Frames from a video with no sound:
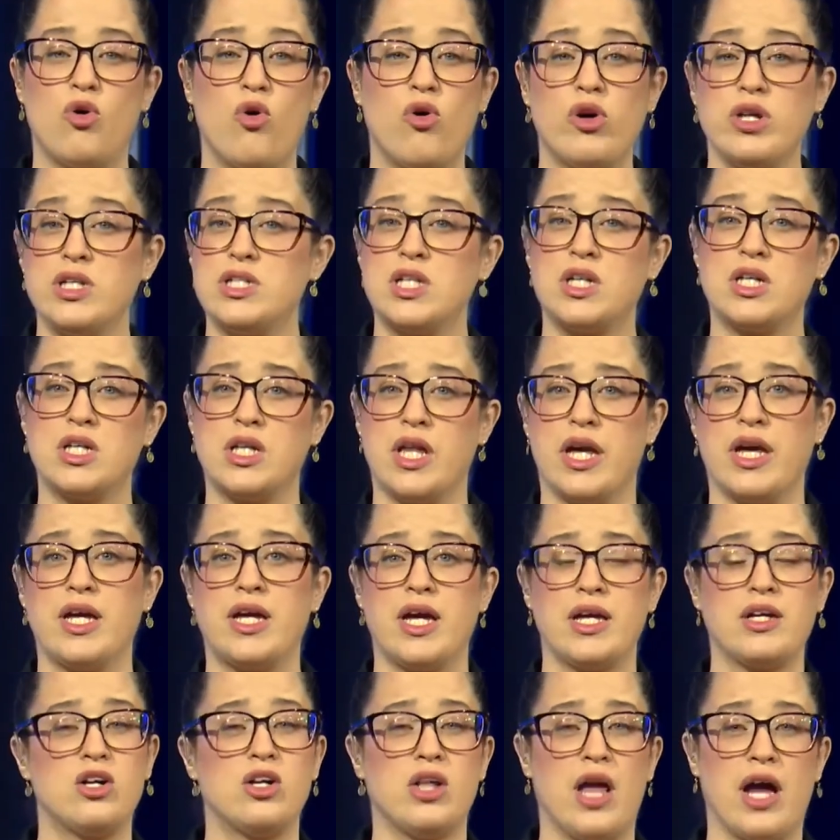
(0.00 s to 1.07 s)
or to click
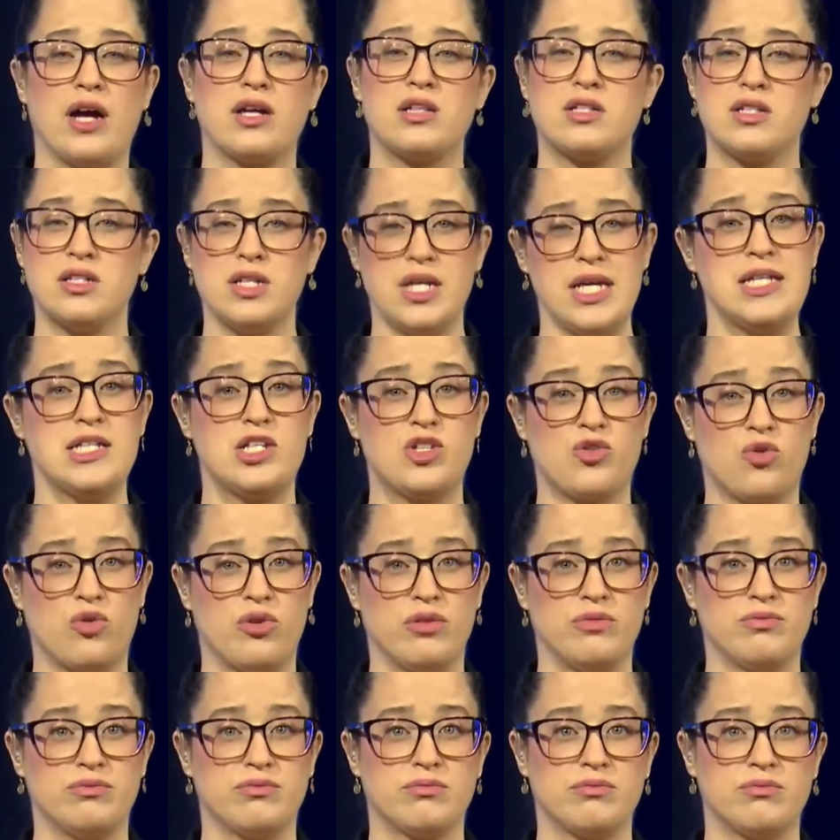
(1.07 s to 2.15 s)
and collect
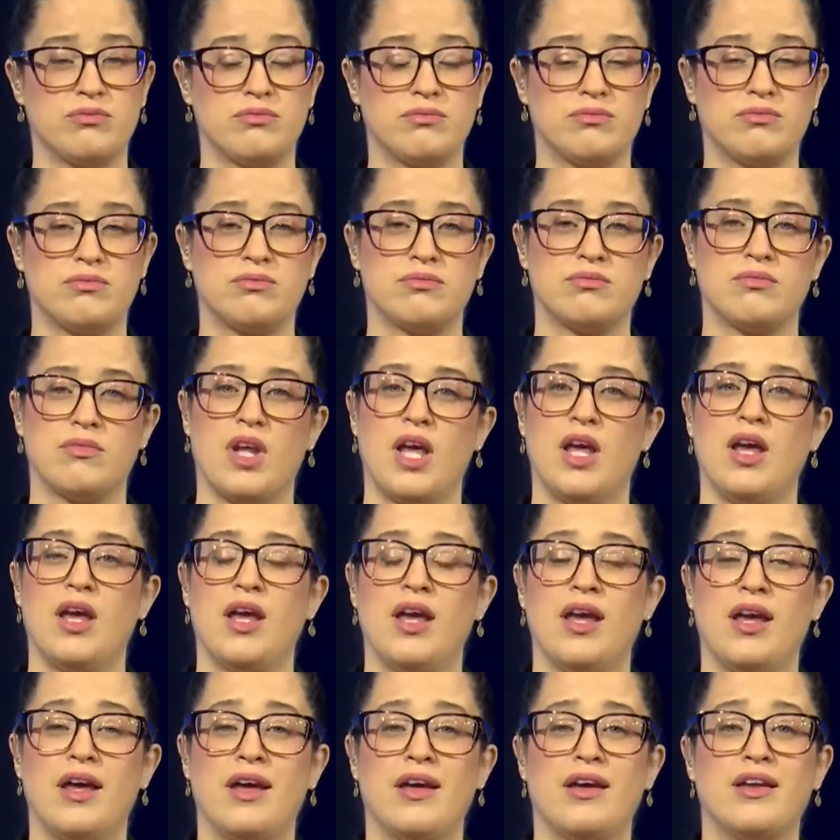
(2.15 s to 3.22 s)
in-store.
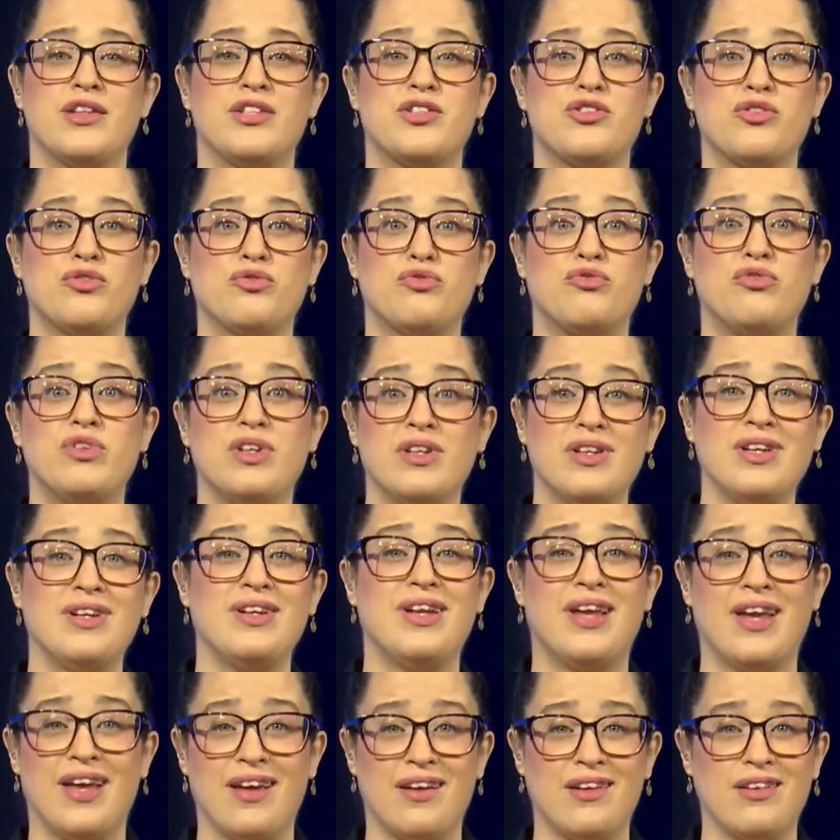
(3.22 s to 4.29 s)
To really
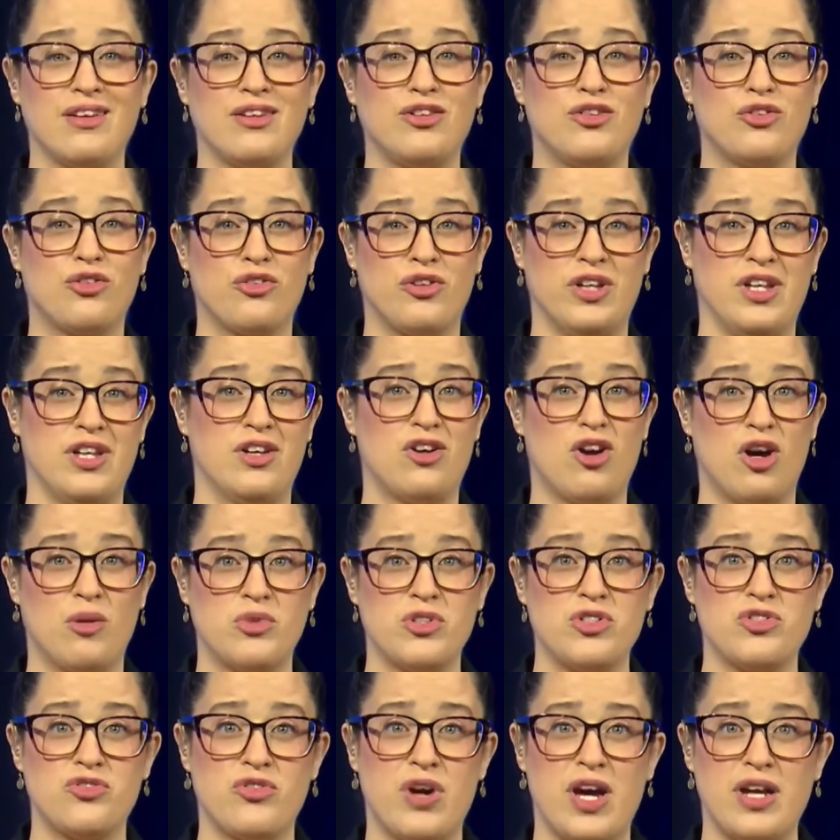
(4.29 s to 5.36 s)
nail your
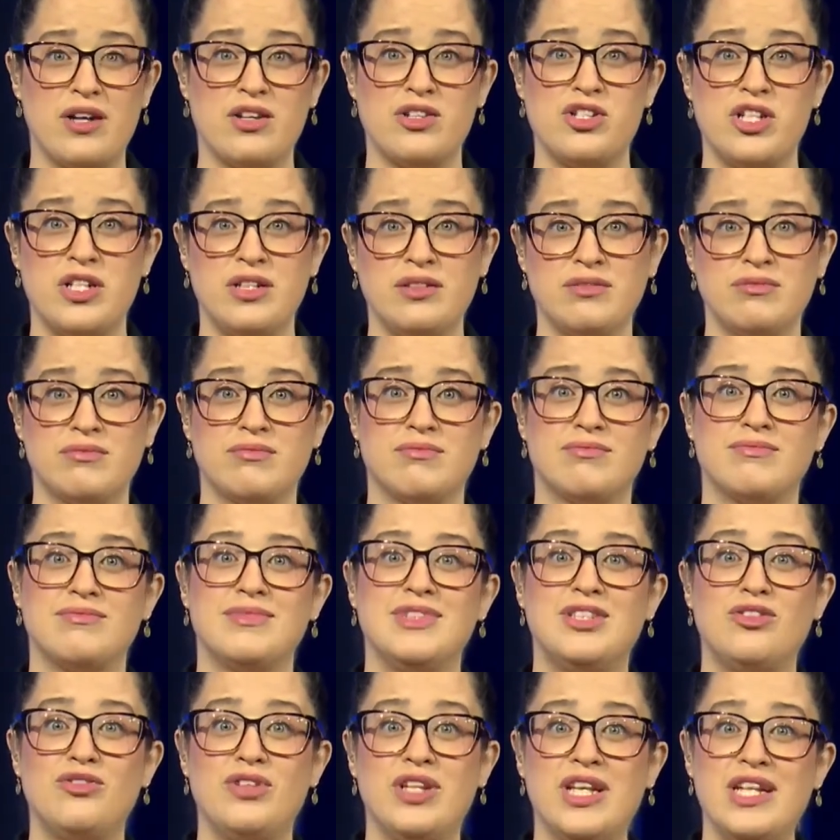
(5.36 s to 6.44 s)
e-commerce strategy,
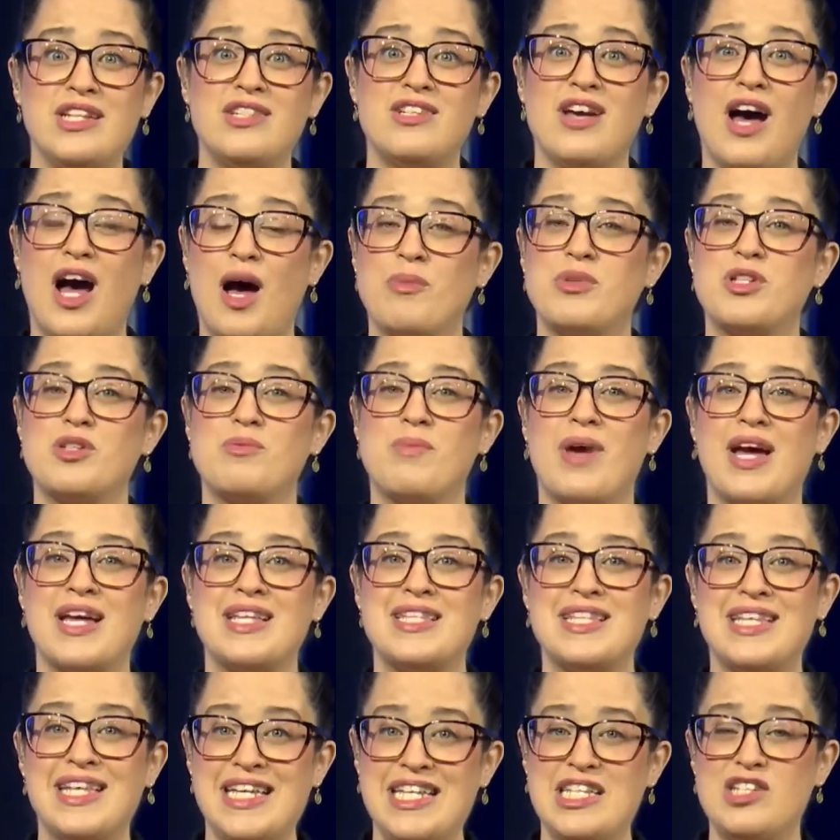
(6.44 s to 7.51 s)
you need to
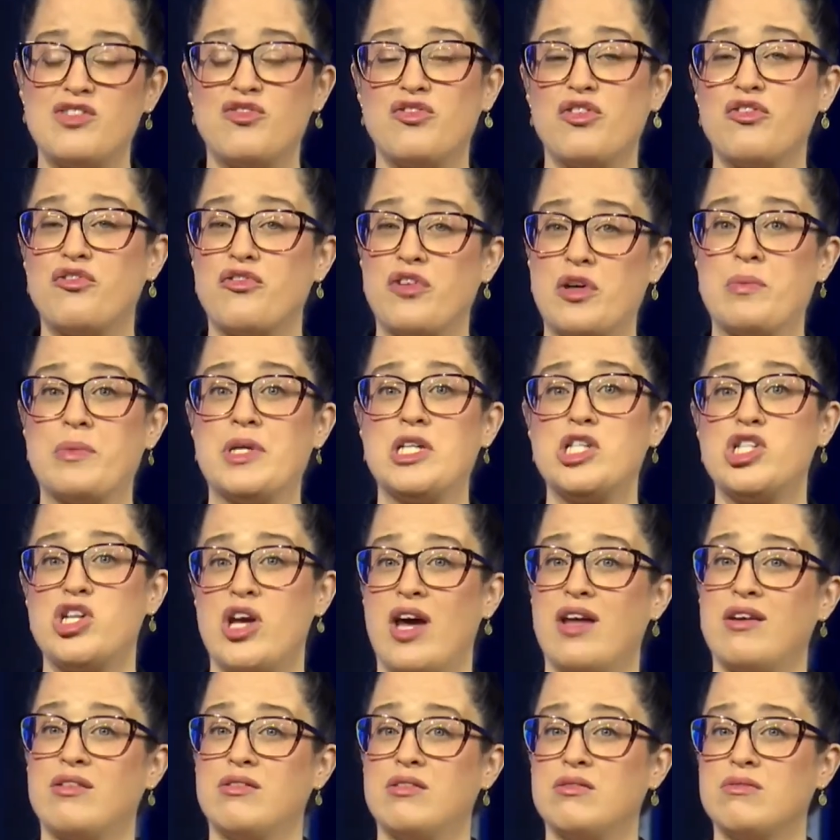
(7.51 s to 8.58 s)
optimize each fulfillment
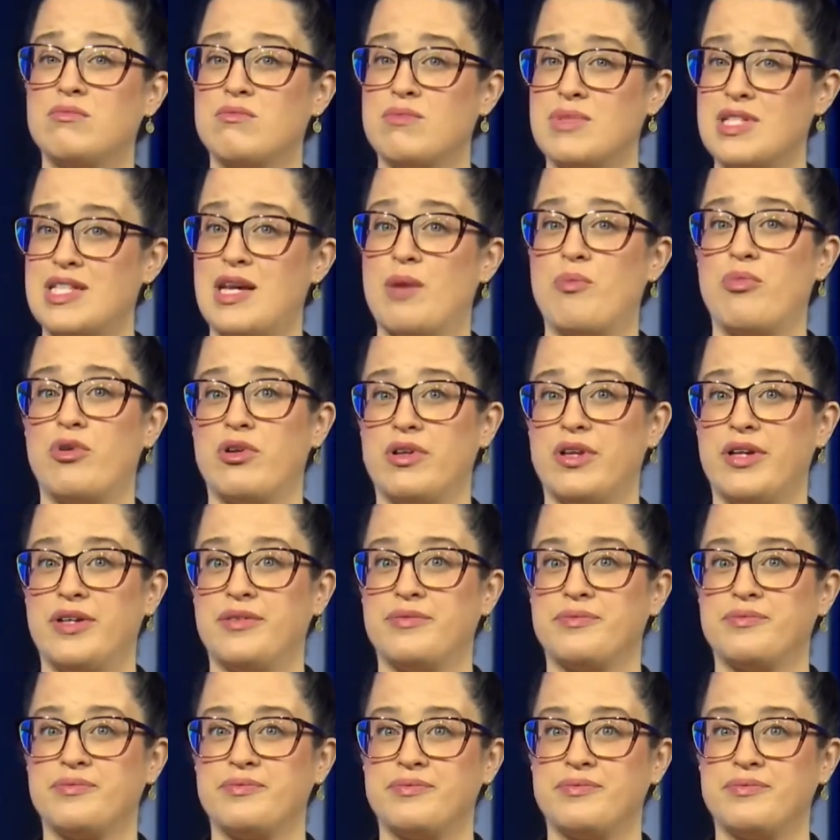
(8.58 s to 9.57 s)
channel separately.